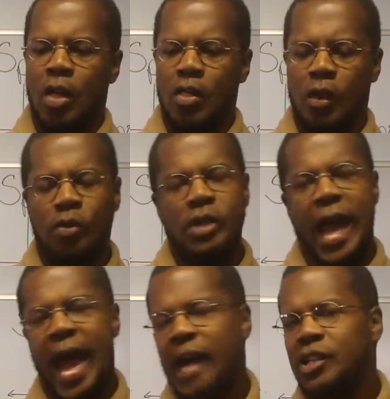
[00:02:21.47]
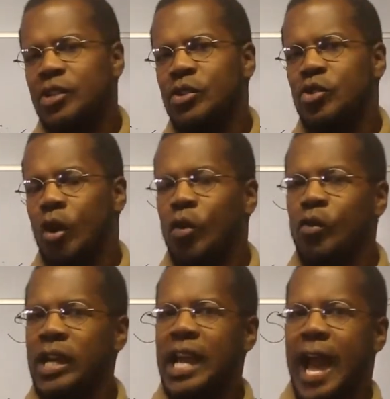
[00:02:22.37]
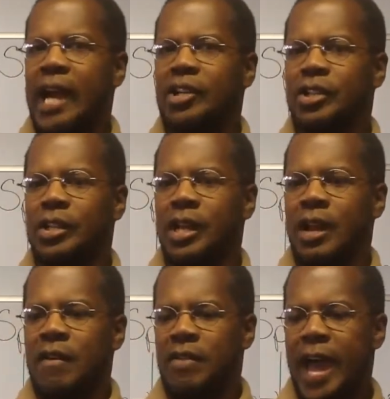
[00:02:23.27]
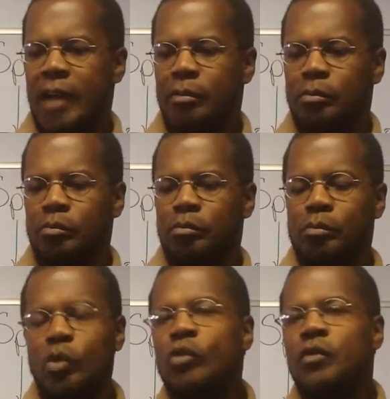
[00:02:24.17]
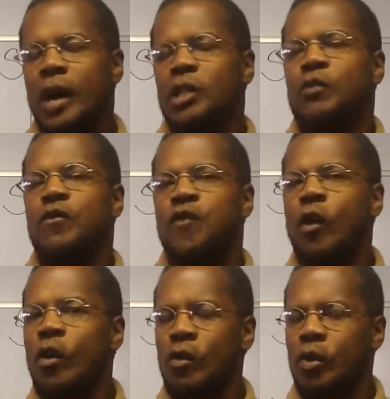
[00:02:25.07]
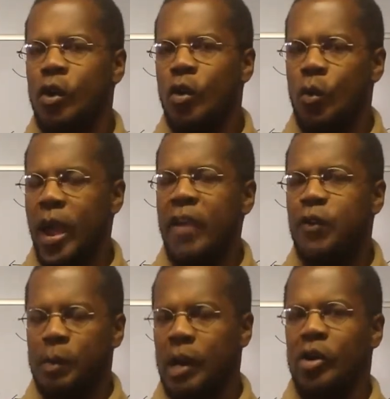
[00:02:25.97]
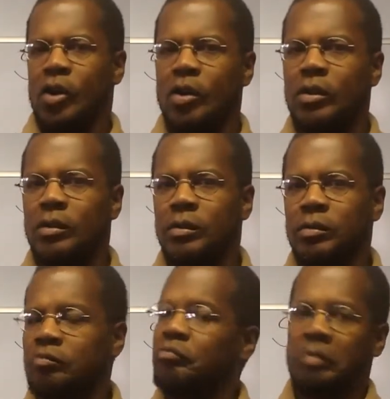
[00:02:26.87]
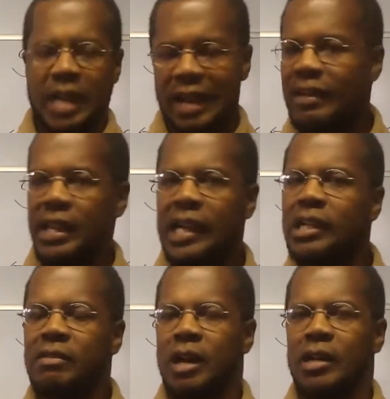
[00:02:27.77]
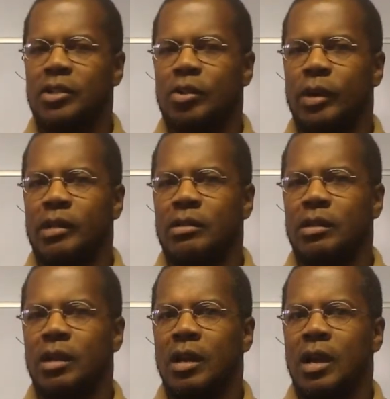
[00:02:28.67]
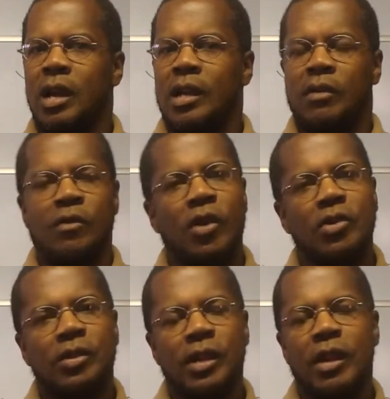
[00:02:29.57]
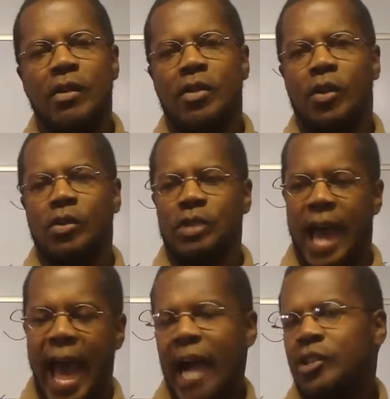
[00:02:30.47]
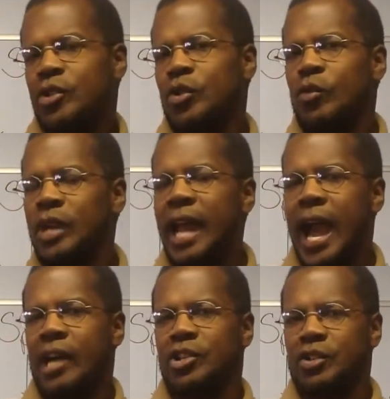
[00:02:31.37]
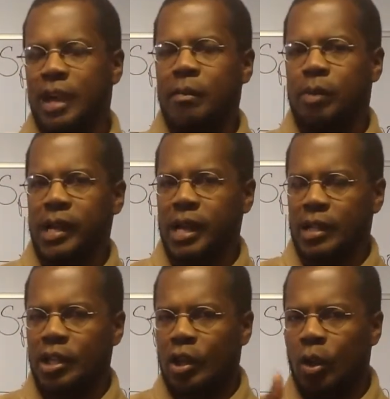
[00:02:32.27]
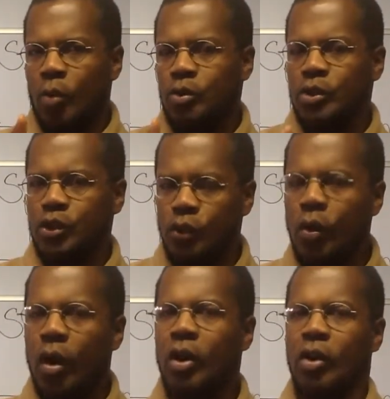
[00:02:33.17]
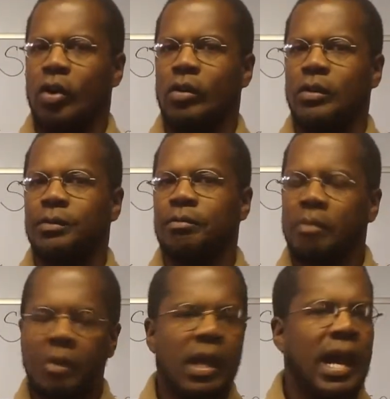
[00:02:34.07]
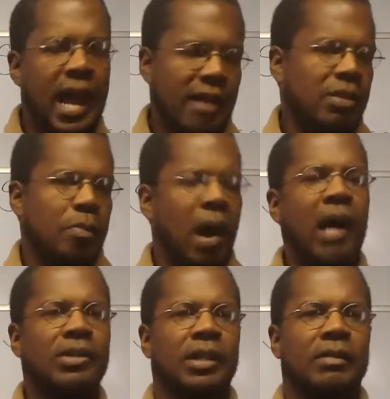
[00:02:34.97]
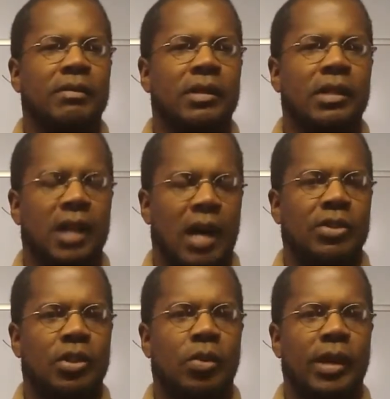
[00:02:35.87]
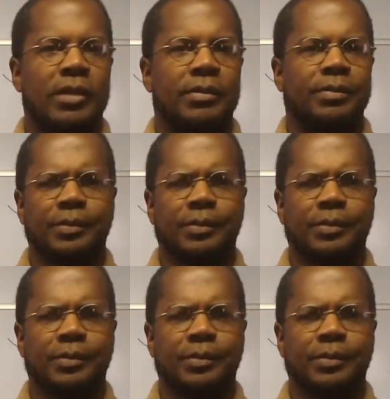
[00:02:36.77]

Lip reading: Those actions or reaction that move us further away from our goal have a negative consequence. Conversely, those actions or reaction that bring us closer to our goal has a positive consequence.